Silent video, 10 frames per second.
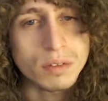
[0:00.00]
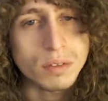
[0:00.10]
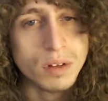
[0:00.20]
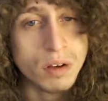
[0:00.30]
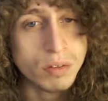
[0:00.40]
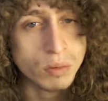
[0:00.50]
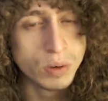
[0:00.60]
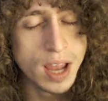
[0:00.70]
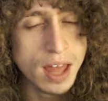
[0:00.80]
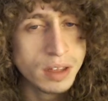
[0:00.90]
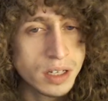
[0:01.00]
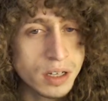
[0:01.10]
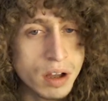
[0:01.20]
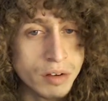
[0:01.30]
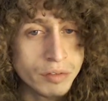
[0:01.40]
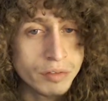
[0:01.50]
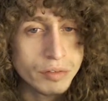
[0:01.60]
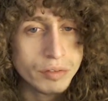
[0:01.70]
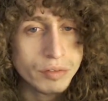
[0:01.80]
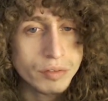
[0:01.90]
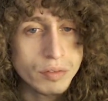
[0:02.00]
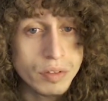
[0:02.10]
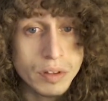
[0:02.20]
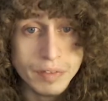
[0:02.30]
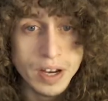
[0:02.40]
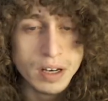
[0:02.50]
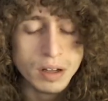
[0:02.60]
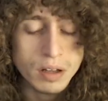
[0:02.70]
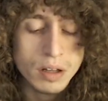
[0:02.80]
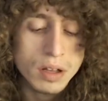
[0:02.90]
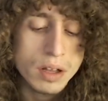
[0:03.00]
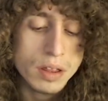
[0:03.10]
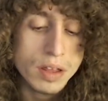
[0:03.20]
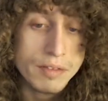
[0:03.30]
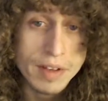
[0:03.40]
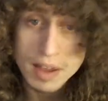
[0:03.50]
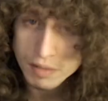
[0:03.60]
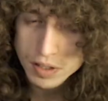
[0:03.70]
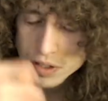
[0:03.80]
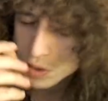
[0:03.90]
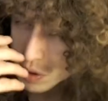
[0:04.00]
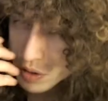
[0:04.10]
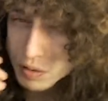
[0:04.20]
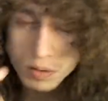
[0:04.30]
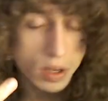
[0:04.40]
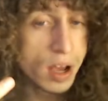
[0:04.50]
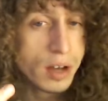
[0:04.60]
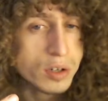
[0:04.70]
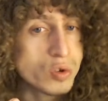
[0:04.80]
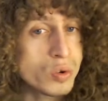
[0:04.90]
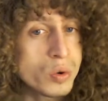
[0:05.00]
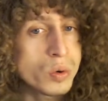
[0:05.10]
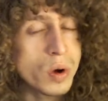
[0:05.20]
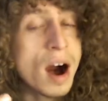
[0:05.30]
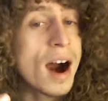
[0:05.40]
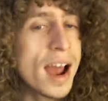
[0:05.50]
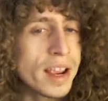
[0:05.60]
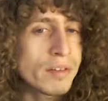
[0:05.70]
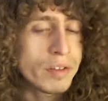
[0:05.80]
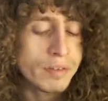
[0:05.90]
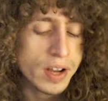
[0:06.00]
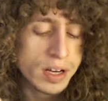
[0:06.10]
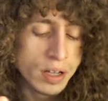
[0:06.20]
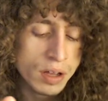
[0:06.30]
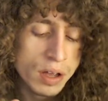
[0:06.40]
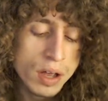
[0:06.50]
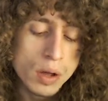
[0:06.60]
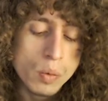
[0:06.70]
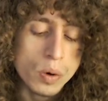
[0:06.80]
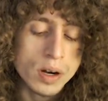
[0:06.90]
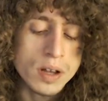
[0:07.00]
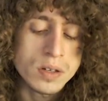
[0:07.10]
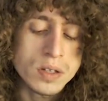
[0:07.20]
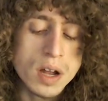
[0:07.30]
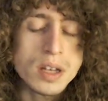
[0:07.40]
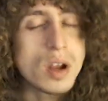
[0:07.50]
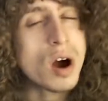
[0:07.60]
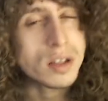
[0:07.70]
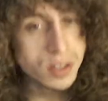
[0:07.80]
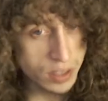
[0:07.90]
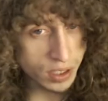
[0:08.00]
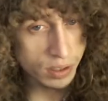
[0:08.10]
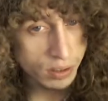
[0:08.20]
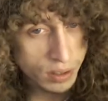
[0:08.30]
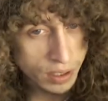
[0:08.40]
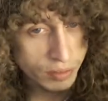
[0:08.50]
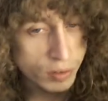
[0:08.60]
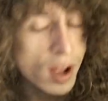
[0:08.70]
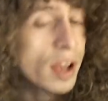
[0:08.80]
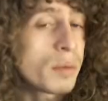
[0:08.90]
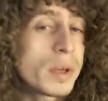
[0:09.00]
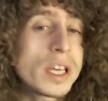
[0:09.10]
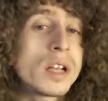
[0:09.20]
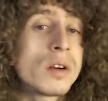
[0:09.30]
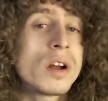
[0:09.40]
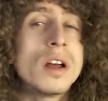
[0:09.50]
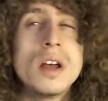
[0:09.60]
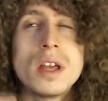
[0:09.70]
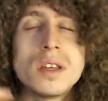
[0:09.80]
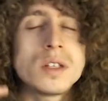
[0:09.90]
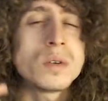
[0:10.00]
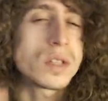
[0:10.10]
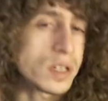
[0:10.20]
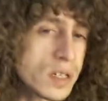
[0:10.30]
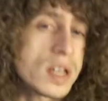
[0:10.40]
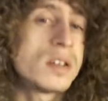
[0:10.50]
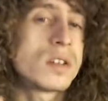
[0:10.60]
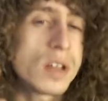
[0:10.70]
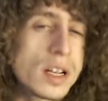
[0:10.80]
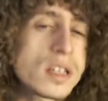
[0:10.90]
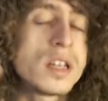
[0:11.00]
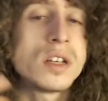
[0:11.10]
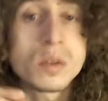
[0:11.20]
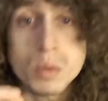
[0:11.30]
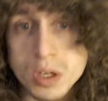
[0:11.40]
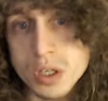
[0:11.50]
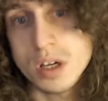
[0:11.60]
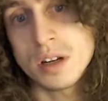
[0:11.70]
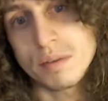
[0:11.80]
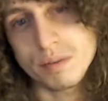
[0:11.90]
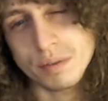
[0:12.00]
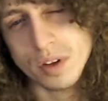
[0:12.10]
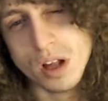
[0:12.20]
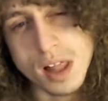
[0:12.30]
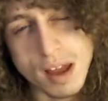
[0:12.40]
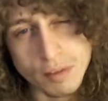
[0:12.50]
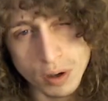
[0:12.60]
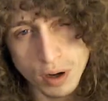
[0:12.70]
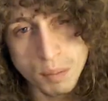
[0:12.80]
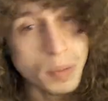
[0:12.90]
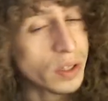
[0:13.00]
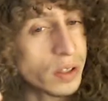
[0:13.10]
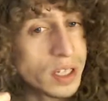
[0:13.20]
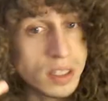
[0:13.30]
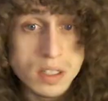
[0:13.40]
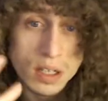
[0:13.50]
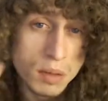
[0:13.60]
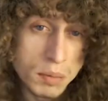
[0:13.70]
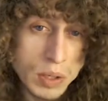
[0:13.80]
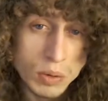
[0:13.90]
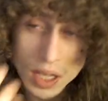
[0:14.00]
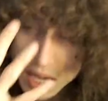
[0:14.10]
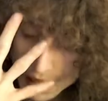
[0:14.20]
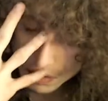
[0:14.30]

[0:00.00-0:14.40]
of the reality of the Veda. It's a true eye of the Veda. Whereas a non-seer, like Varahamihira, is using his intellect and intuition and clever ability to communicate